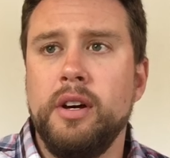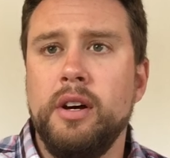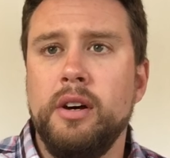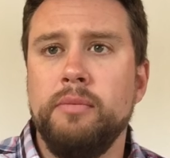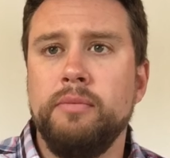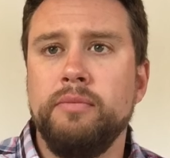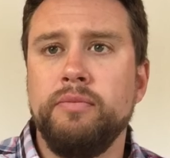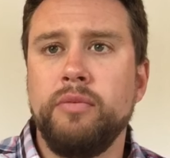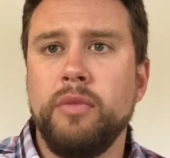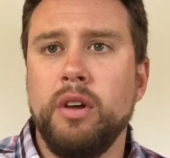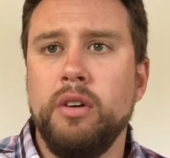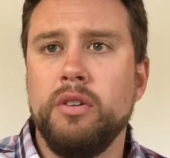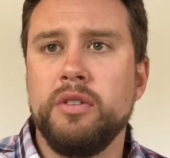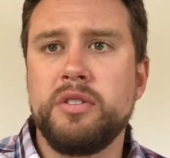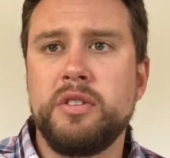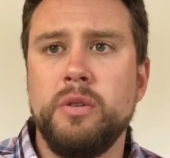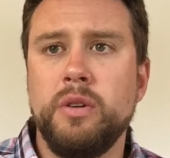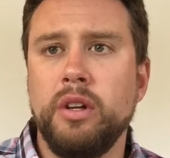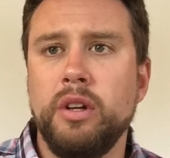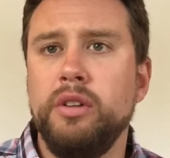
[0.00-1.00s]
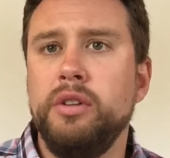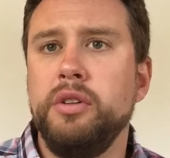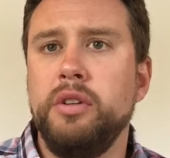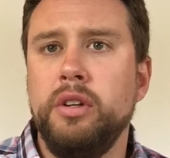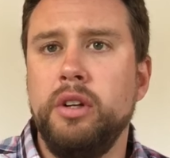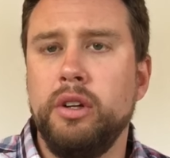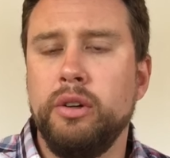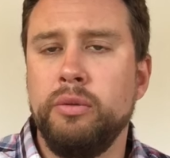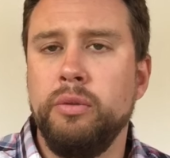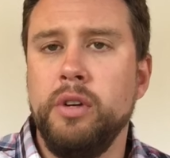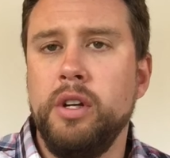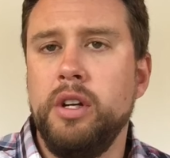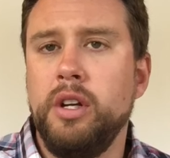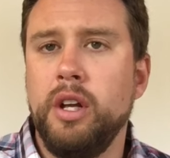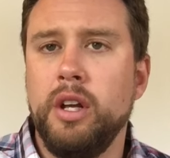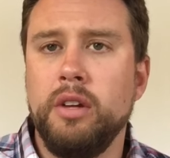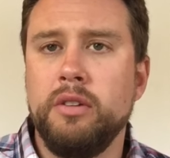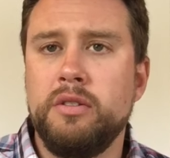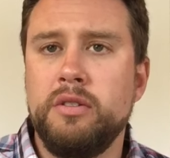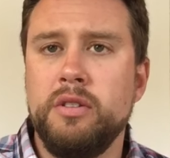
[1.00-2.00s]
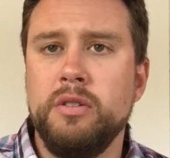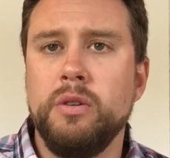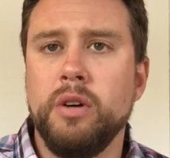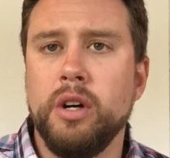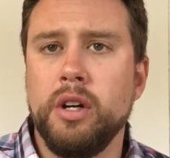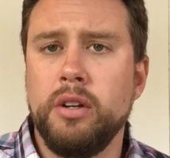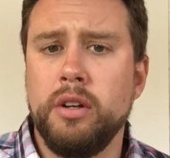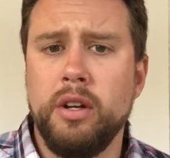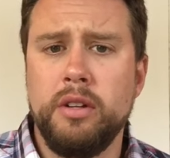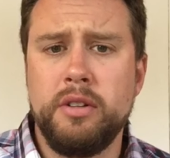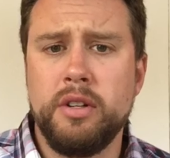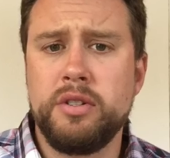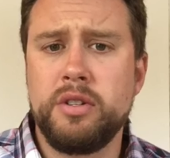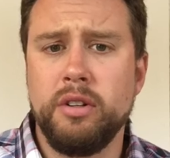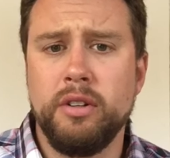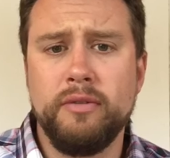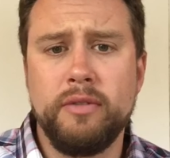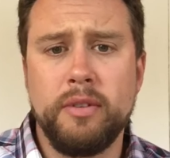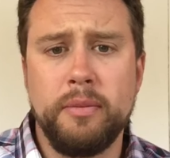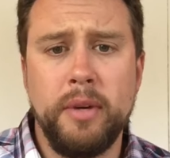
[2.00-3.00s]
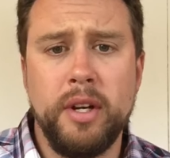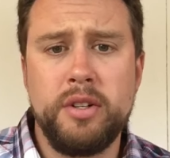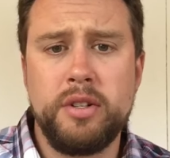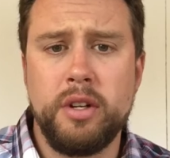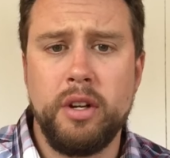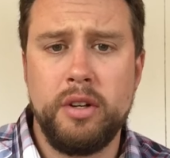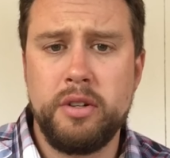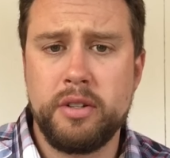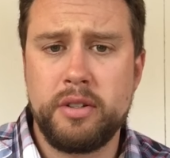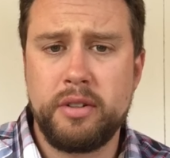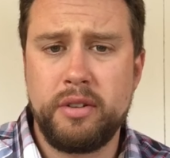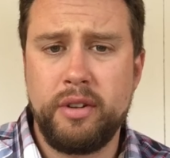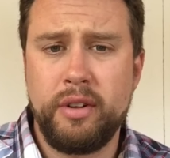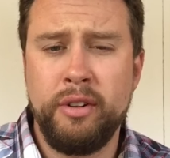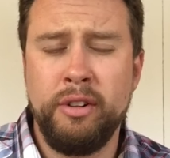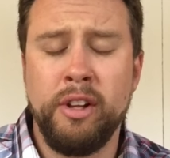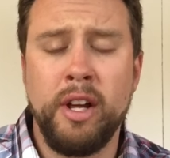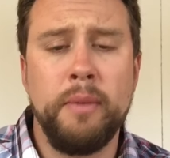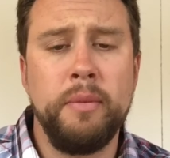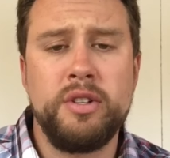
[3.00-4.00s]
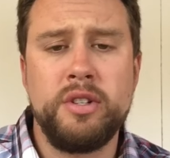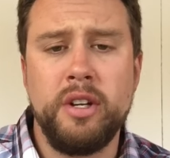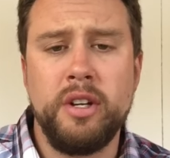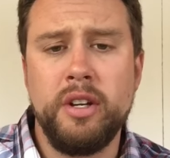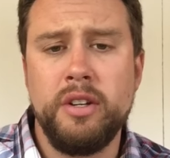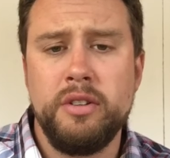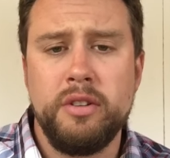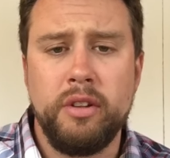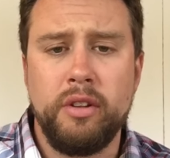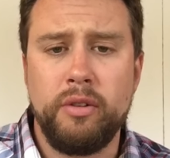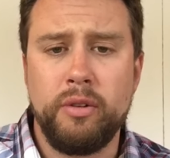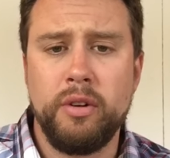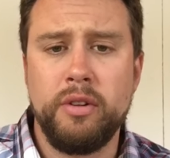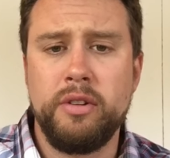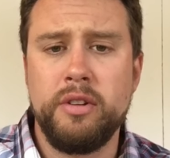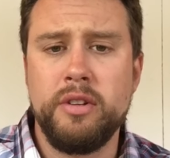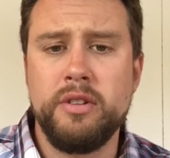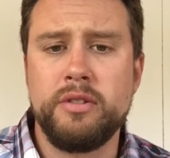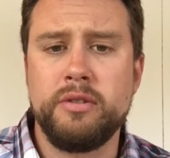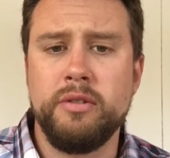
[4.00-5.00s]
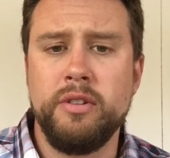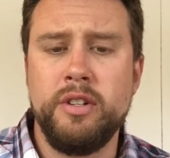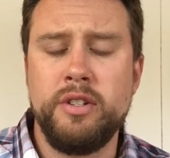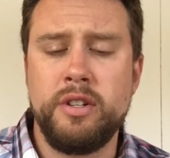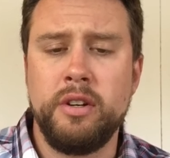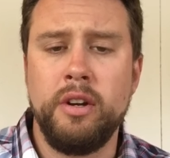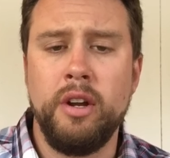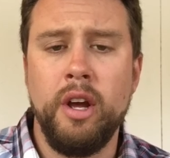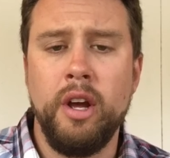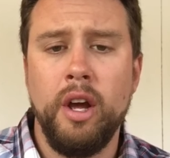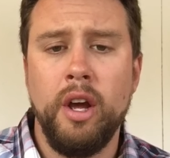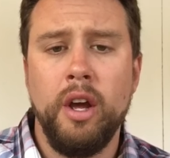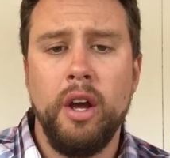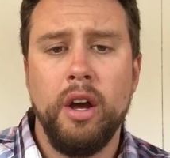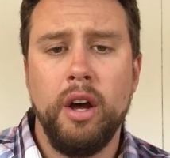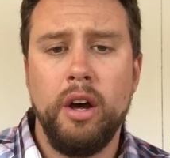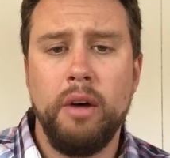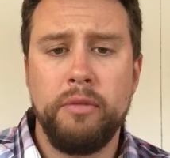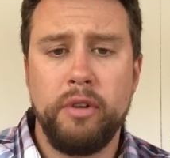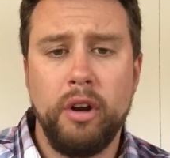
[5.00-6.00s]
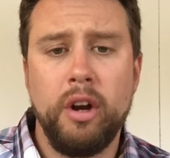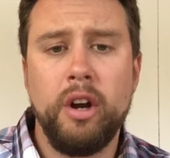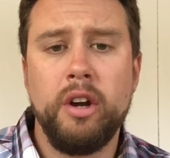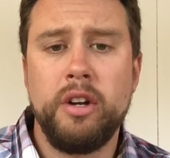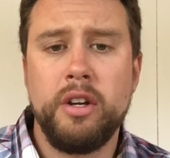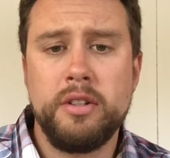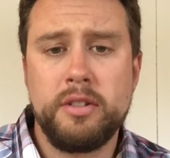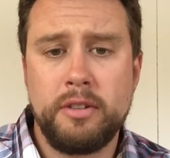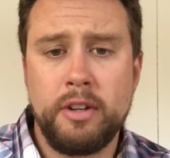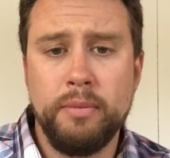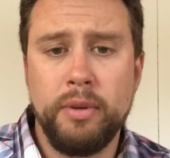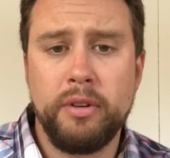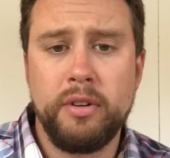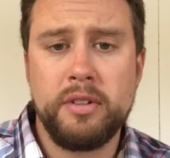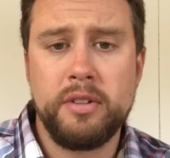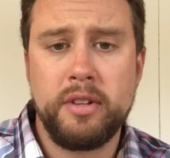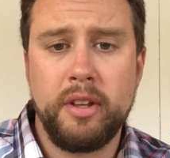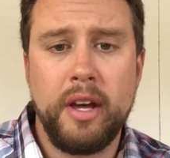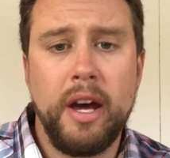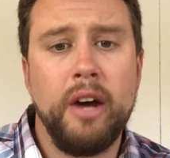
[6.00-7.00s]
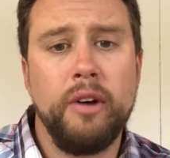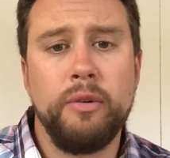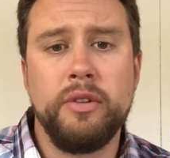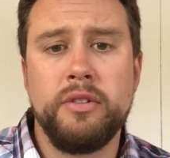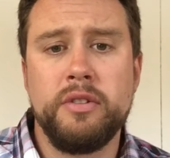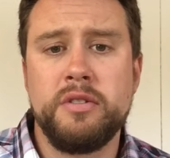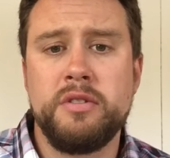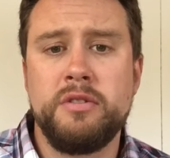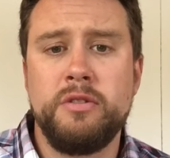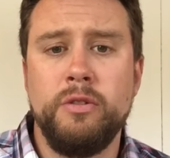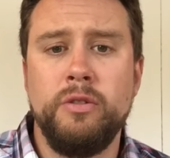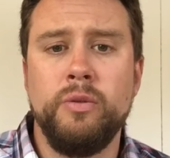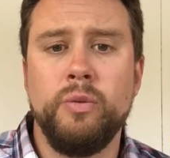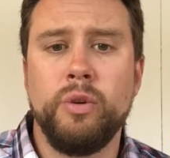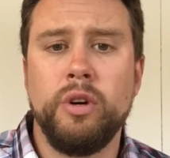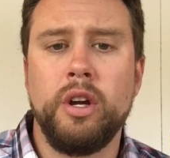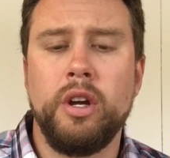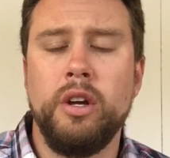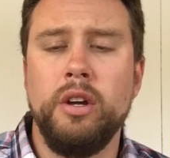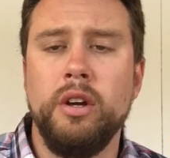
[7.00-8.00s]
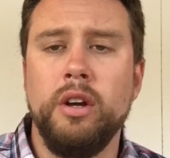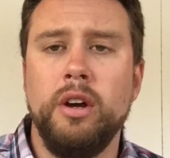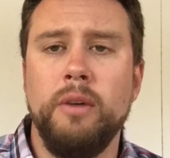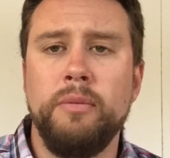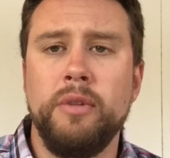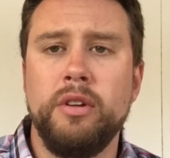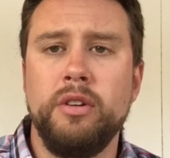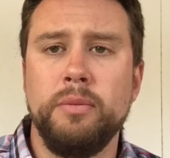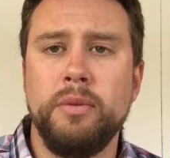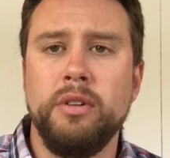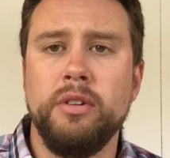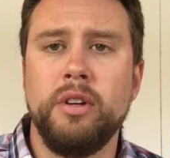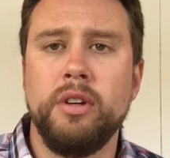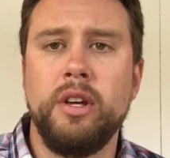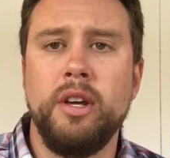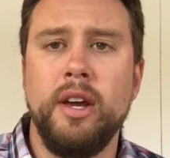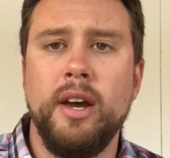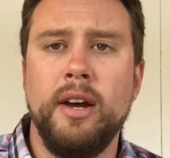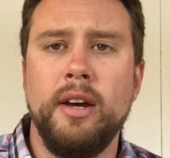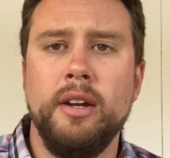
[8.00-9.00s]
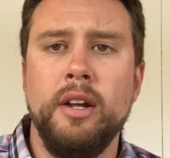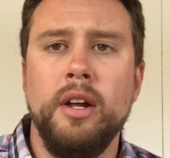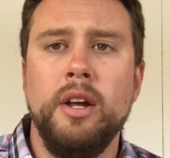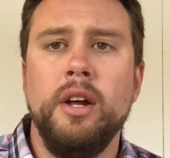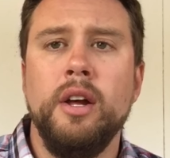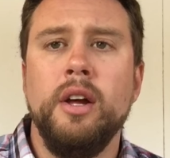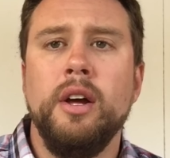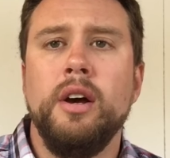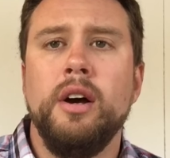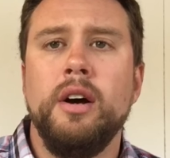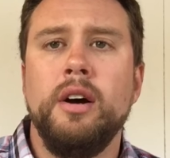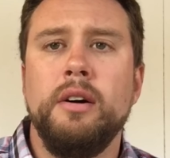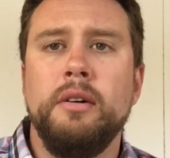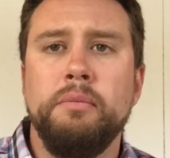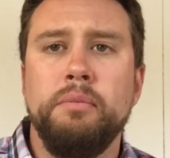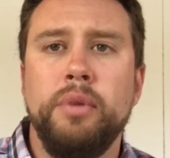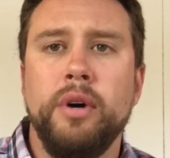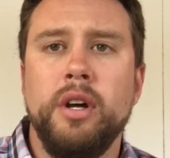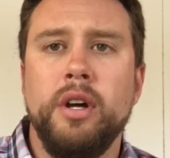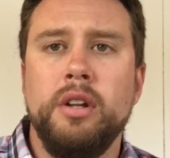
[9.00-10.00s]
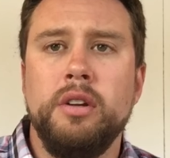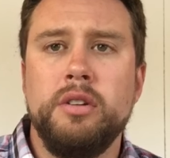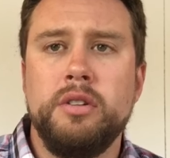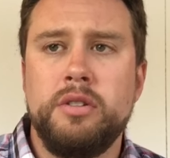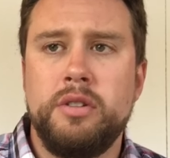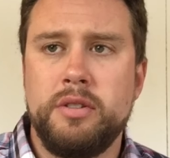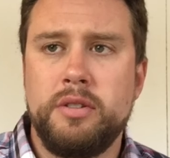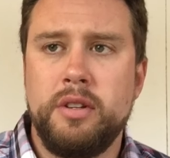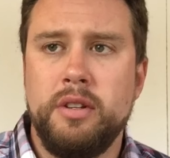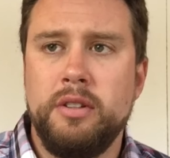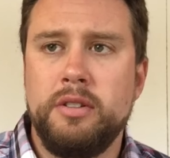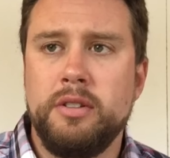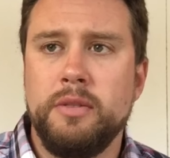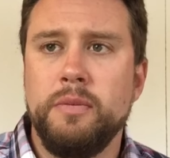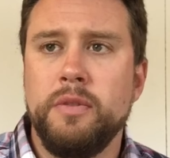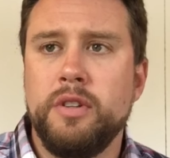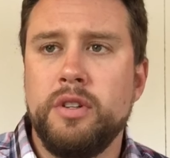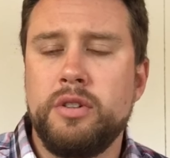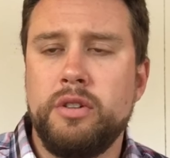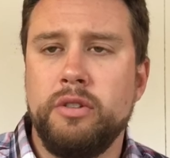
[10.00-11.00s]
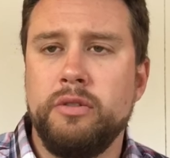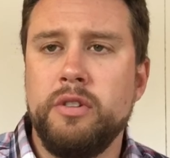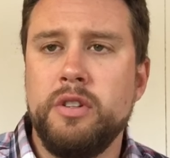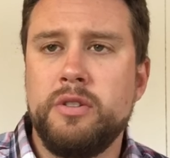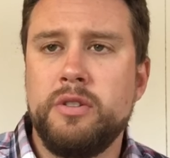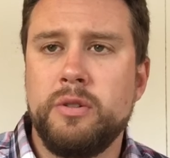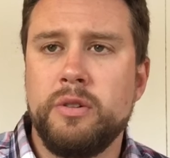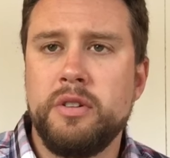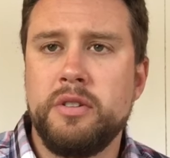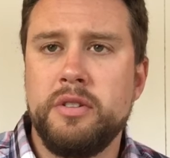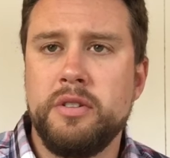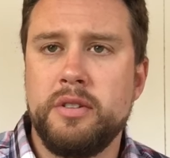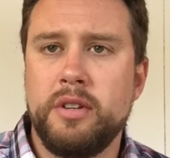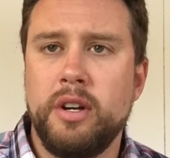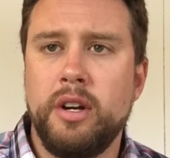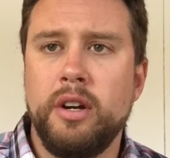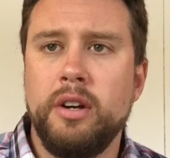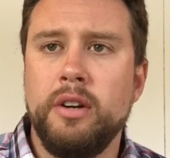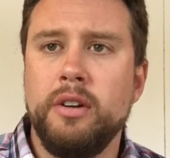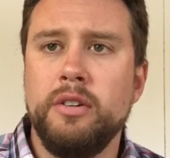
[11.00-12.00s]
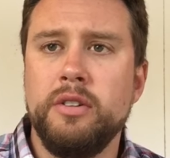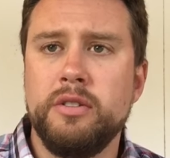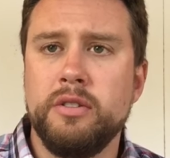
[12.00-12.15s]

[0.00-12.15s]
um, also included a reading to additional information on just climate change in the northeast region um, there already is components of that with the student work um, that you'll be looking at um, but just some additional resources there.